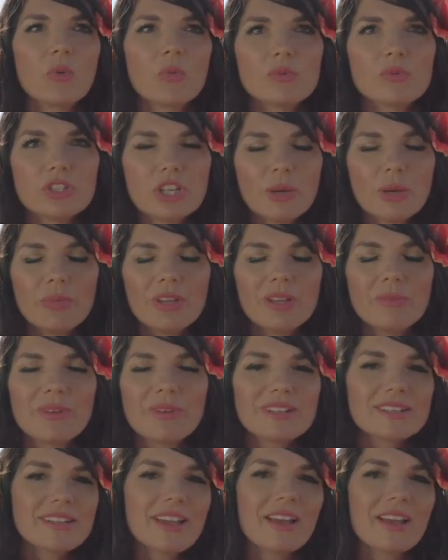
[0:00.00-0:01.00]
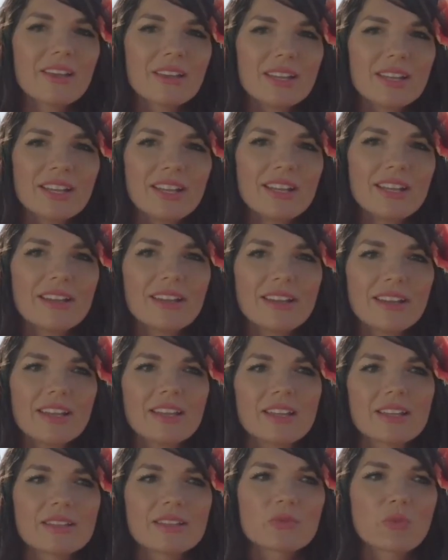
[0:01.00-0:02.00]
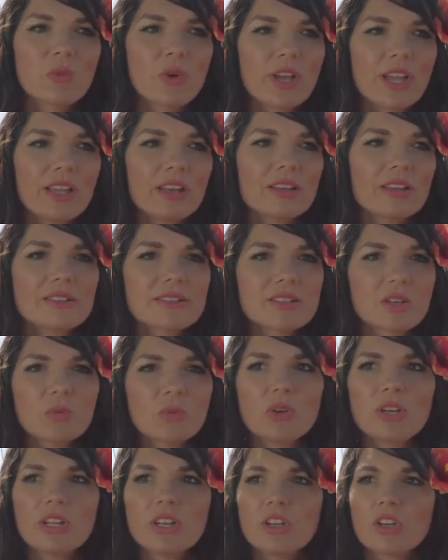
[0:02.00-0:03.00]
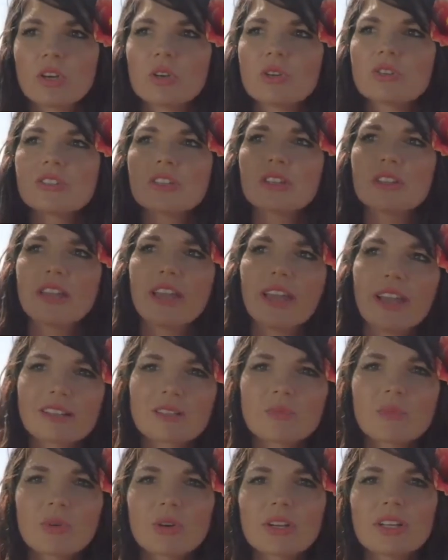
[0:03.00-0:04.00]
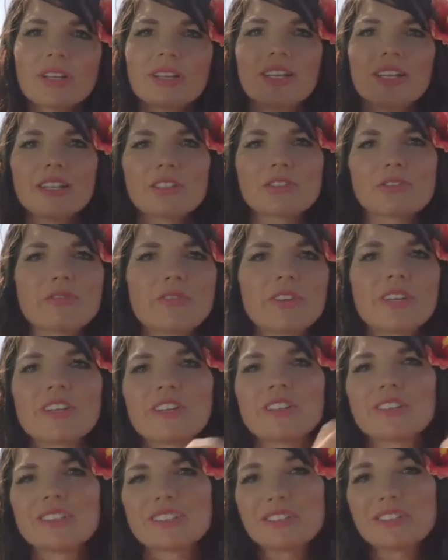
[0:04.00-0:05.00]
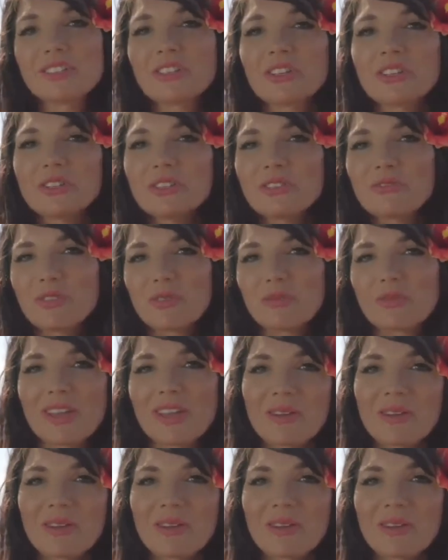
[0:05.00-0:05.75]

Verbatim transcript: Champion mentality is when someone goes to the expert in each field and learns from them